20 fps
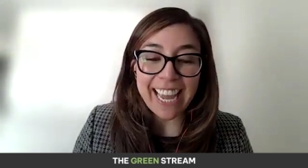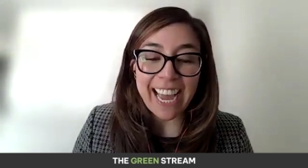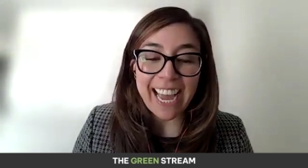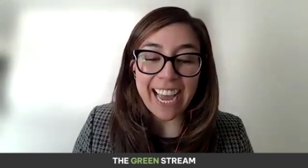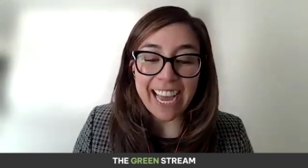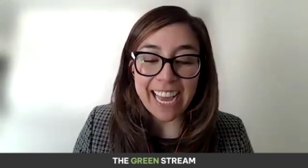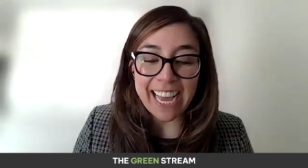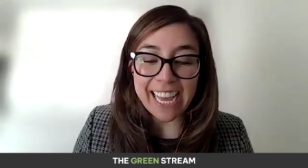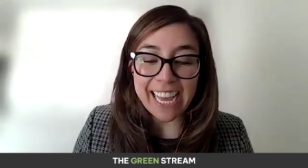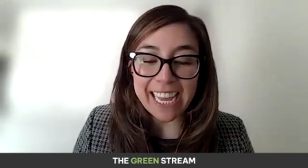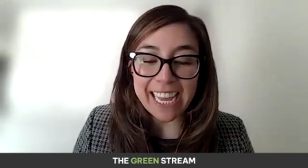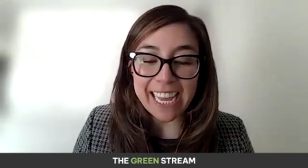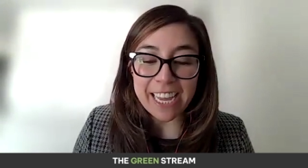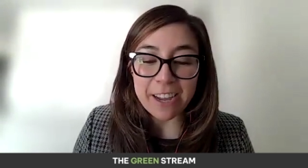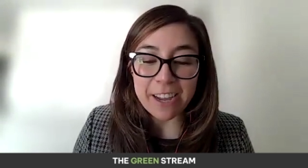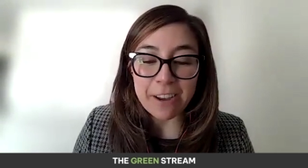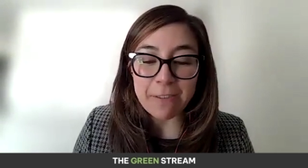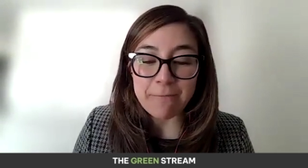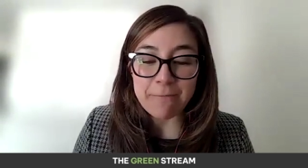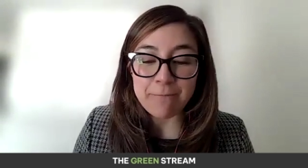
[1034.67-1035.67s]

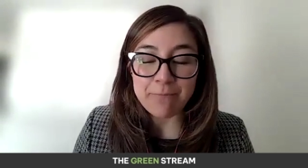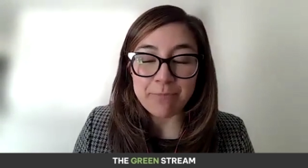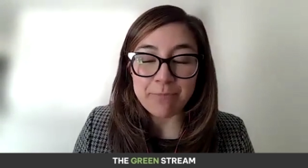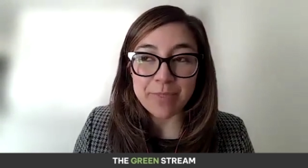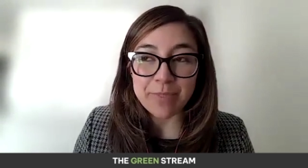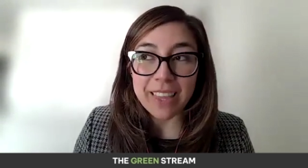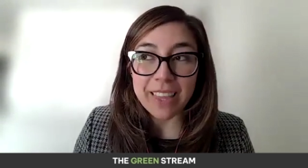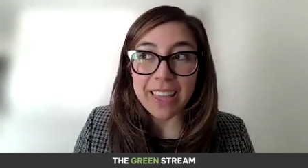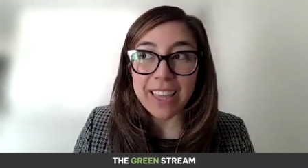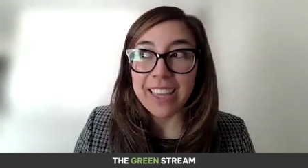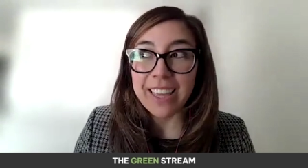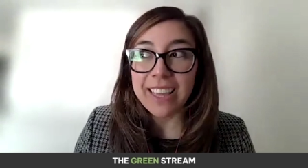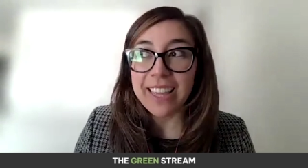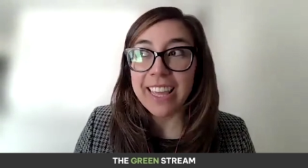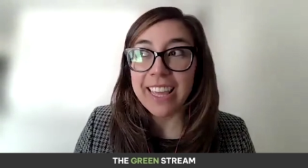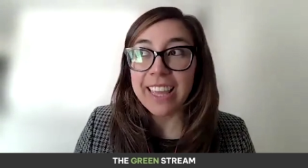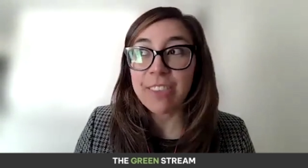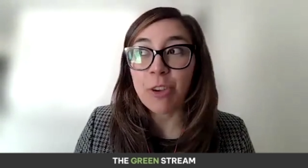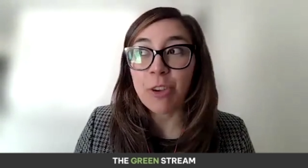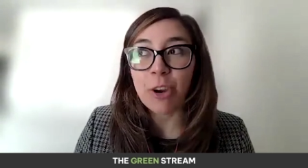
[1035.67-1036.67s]
Um,
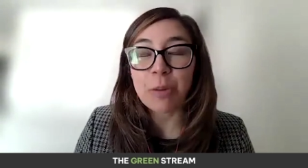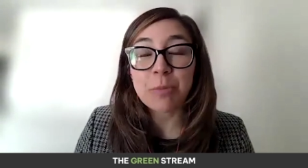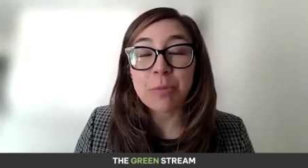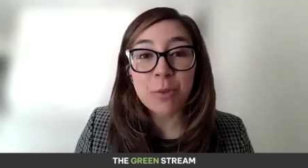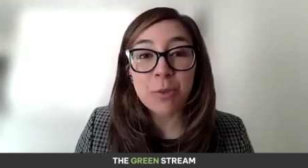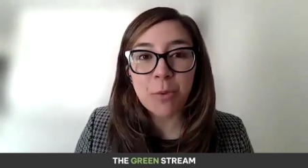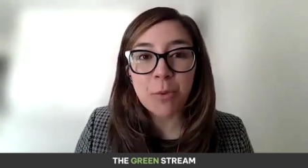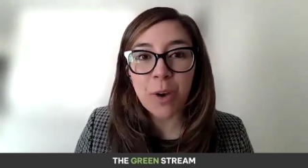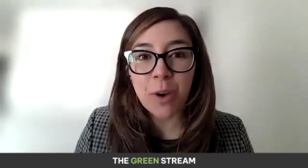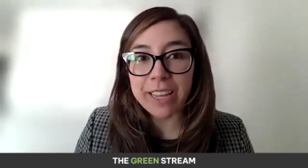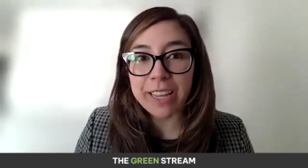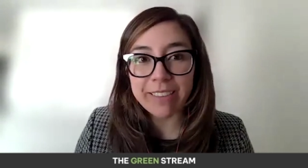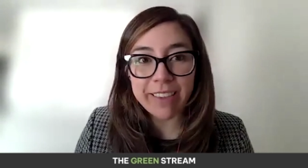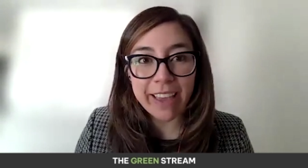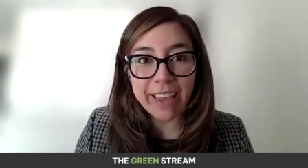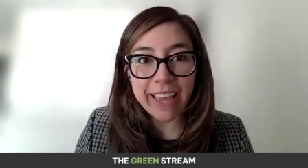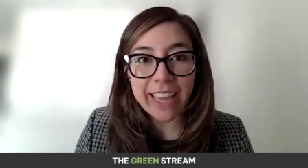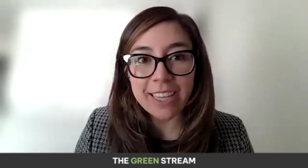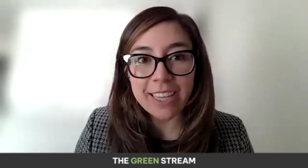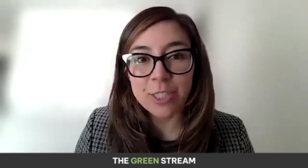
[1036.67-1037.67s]
in terms of what it
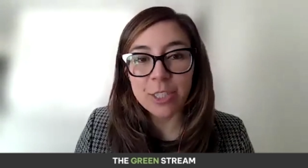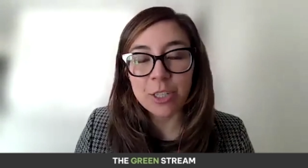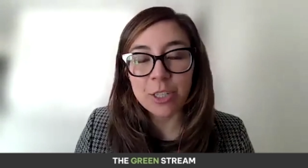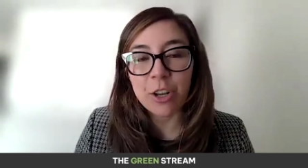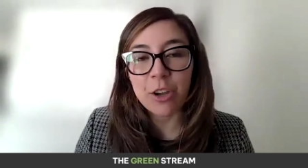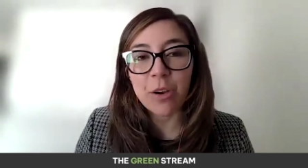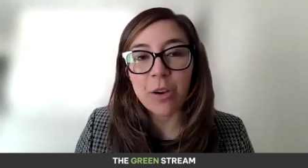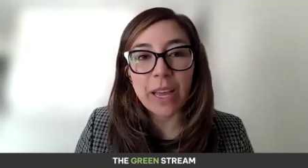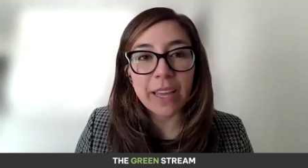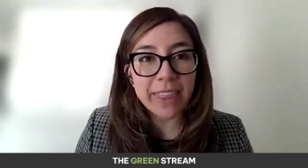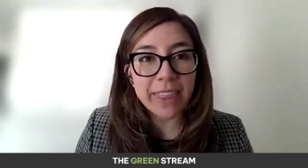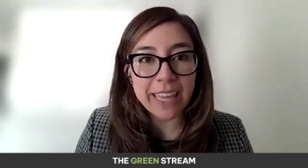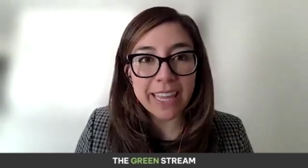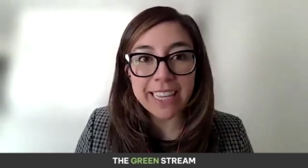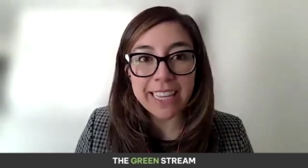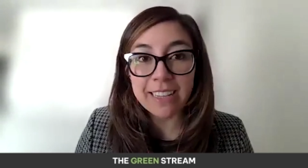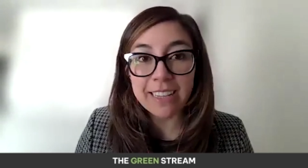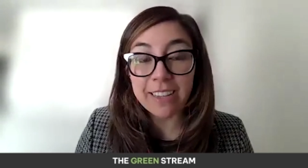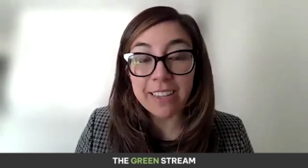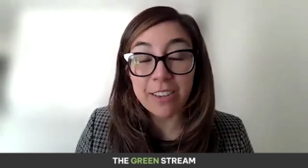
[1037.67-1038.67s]
takes, you know, I think
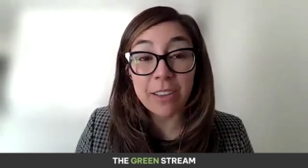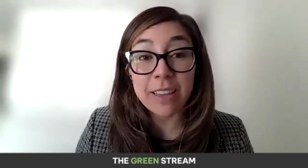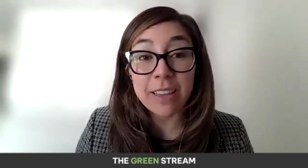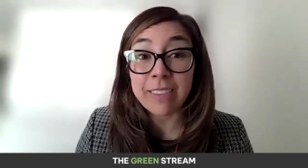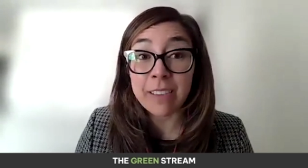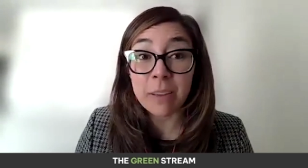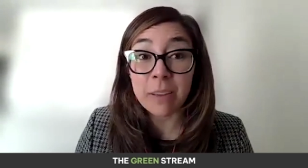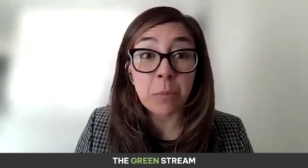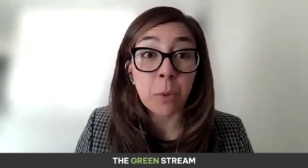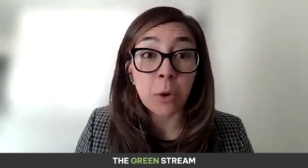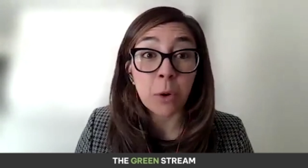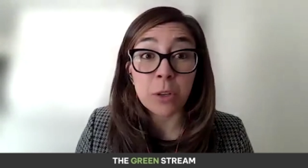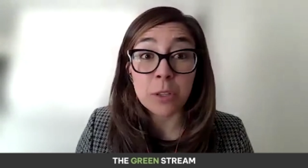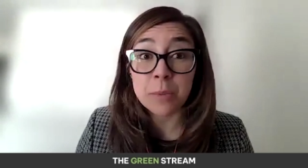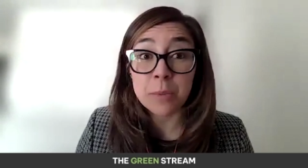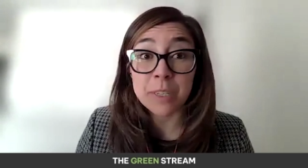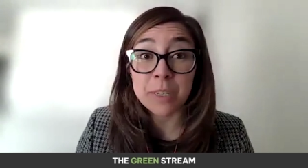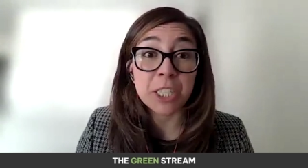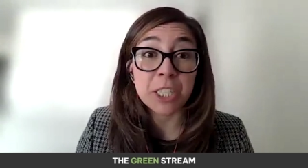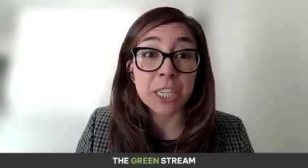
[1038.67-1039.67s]
it's a bold
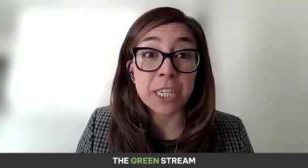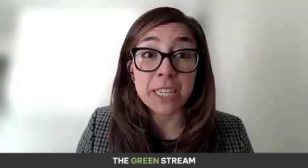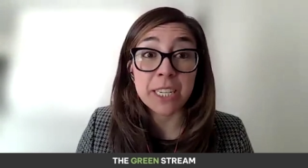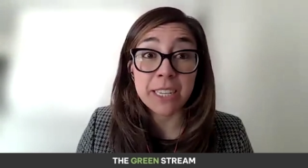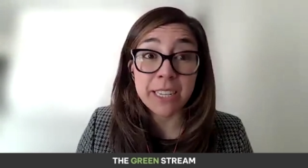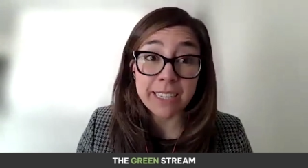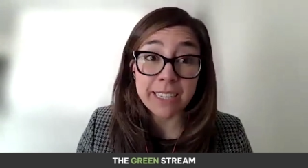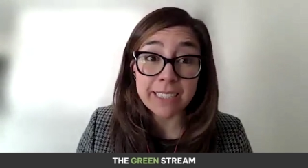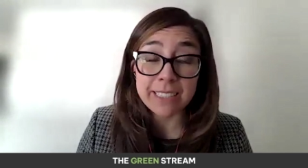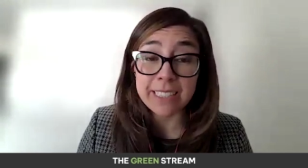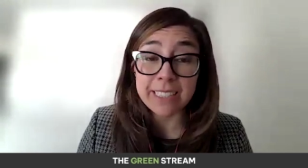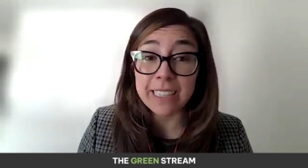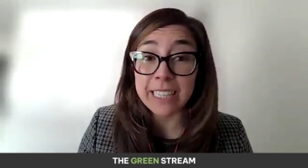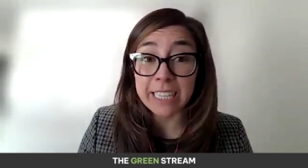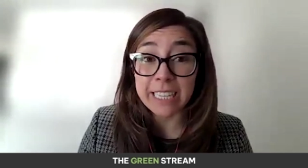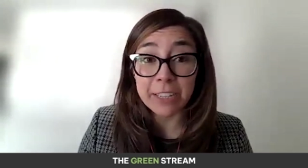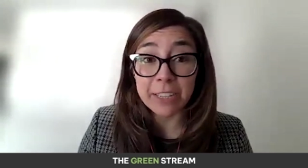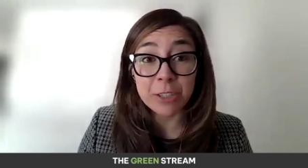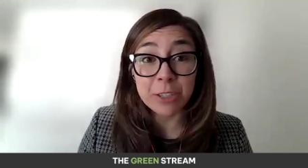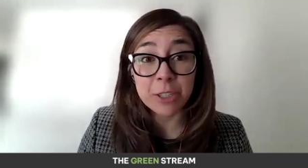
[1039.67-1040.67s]
vision, it's
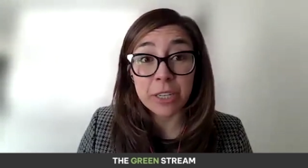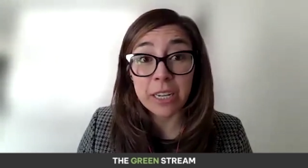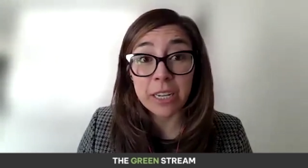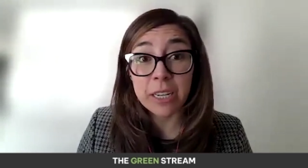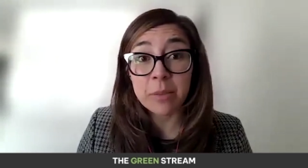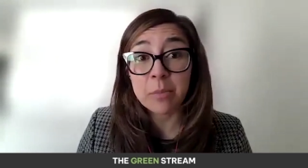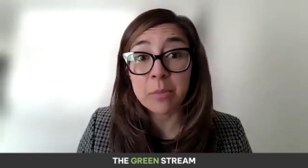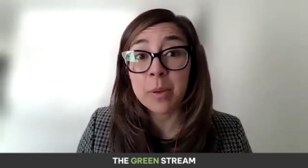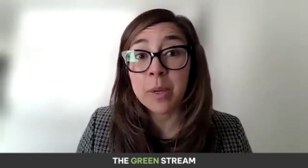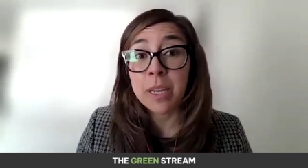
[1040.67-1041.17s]
leadership.